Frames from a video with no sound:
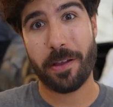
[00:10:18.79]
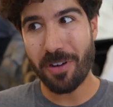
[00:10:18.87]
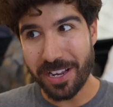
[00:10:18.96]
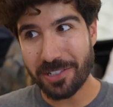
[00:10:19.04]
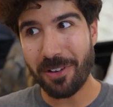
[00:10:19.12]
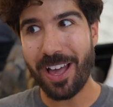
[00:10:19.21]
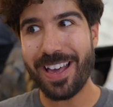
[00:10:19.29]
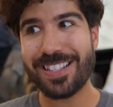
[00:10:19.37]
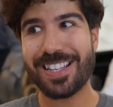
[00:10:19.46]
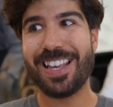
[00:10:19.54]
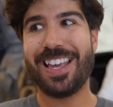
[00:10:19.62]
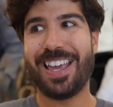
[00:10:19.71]

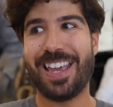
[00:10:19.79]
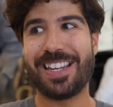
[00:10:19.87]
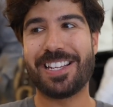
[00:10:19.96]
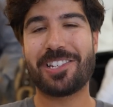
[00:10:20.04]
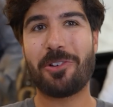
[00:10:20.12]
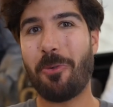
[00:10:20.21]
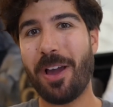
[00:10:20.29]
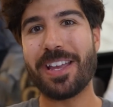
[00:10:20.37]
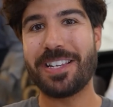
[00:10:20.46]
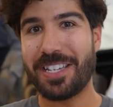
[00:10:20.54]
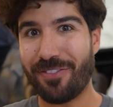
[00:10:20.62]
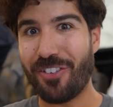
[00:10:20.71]
Price-wise, it is
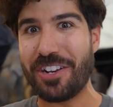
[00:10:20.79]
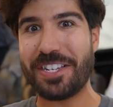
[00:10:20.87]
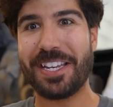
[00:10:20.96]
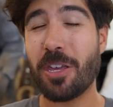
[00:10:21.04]
quite different.